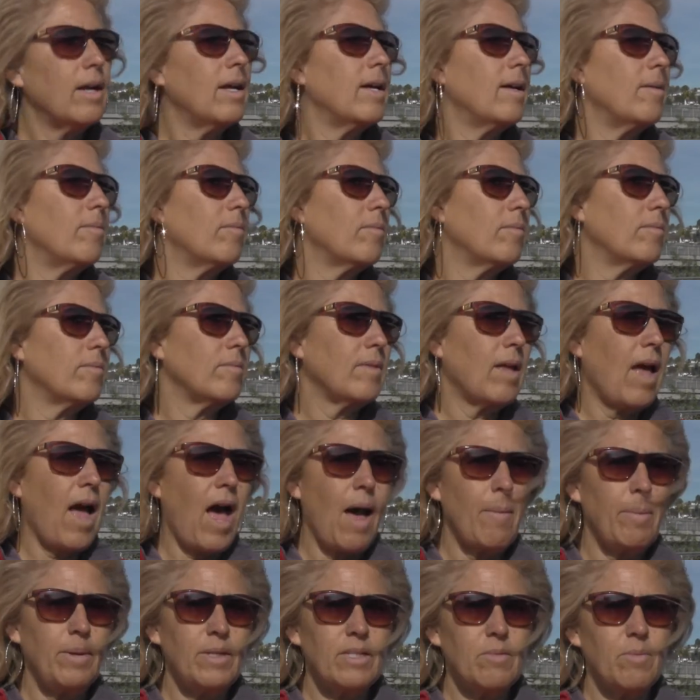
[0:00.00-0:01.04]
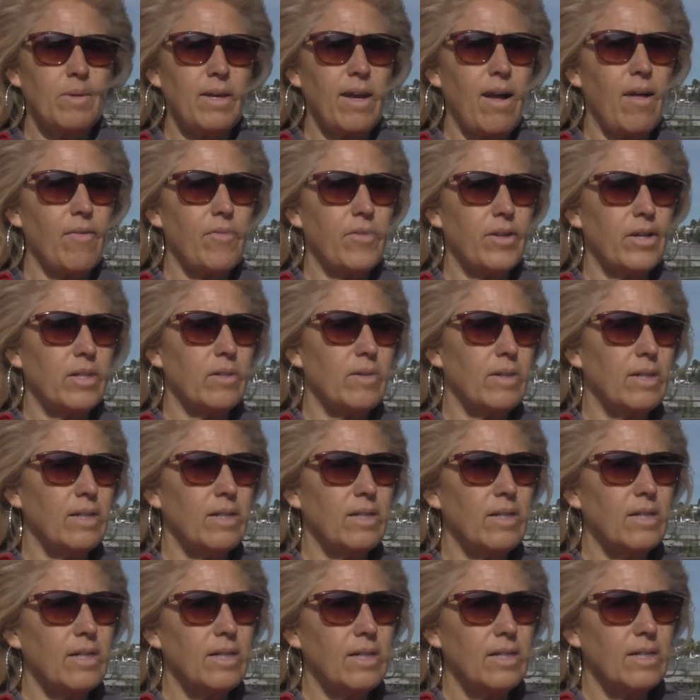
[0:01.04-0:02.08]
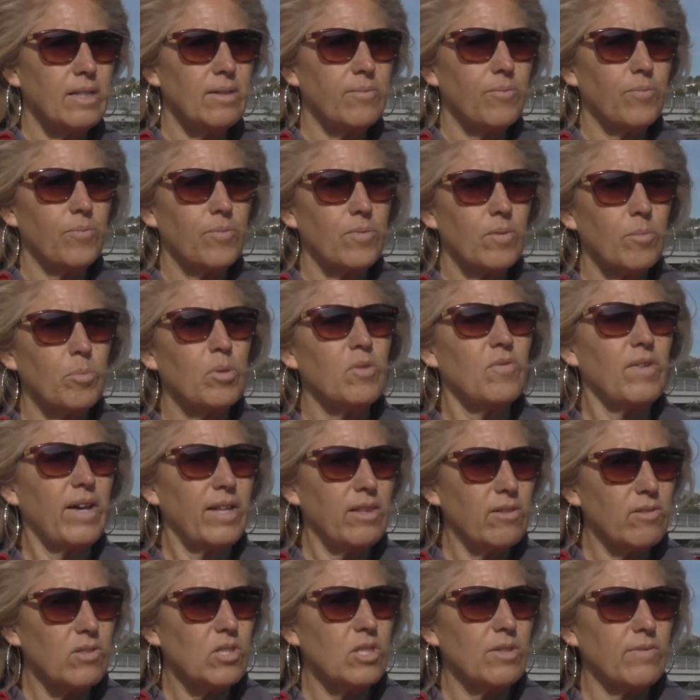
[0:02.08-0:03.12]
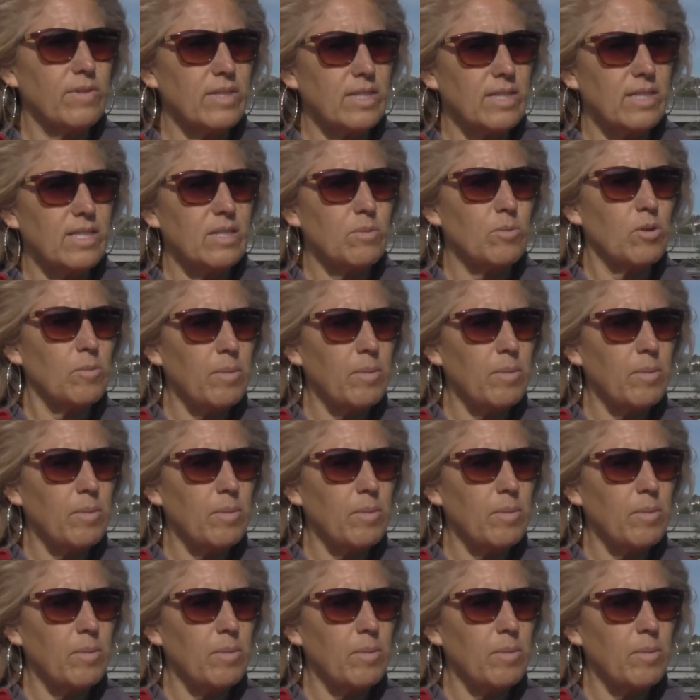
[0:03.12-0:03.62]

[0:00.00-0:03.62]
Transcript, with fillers: um, happy to be out there and uh, provide those services.